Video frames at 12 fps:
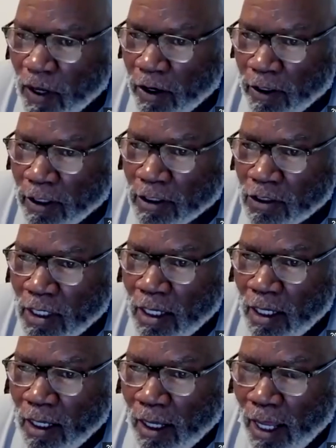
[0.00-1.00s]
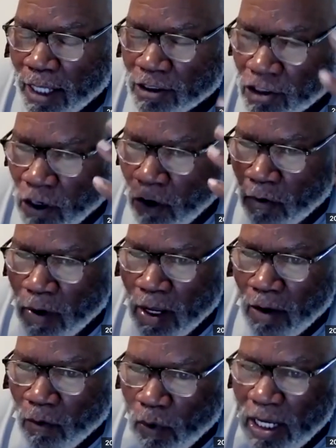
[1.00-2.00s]
spirits. And so,
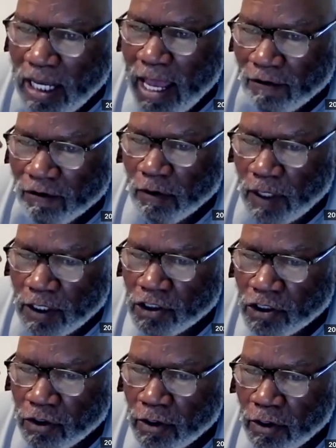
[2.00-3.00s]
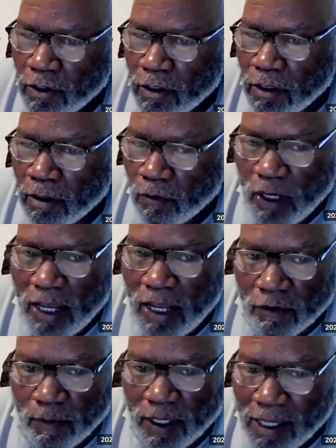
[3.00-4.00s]
we have to be sure, we
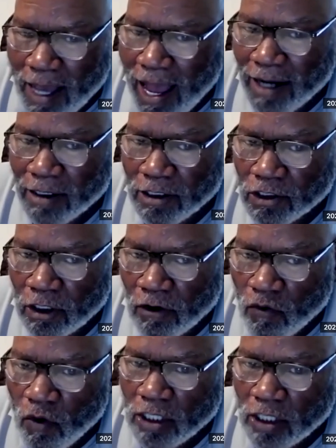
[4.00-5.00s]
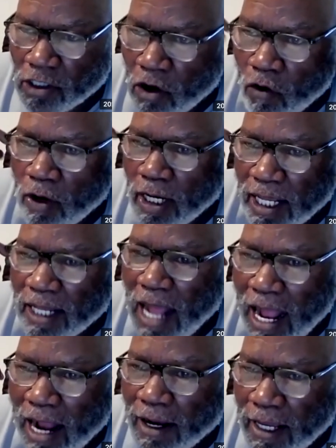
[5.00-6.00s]
have to be cognizant of what's going in
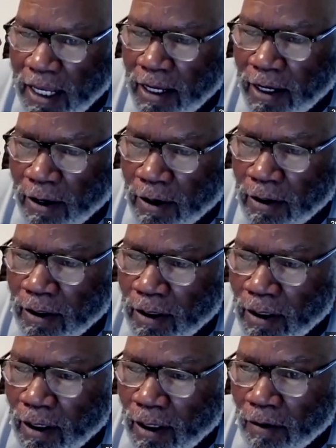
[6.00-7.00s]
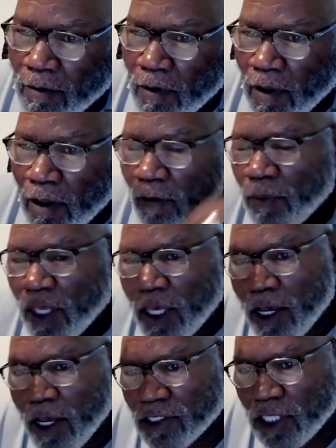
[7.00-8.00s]
our ear
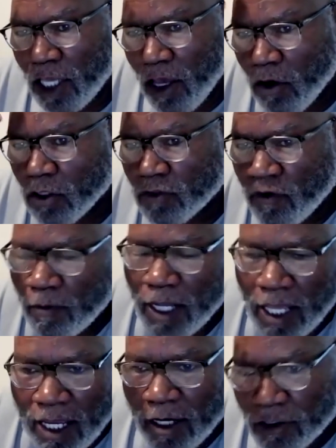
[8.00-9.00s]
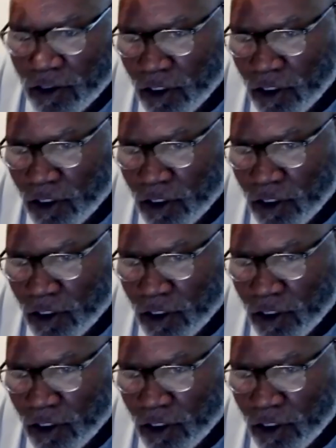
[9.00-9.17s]
because it goes from the ear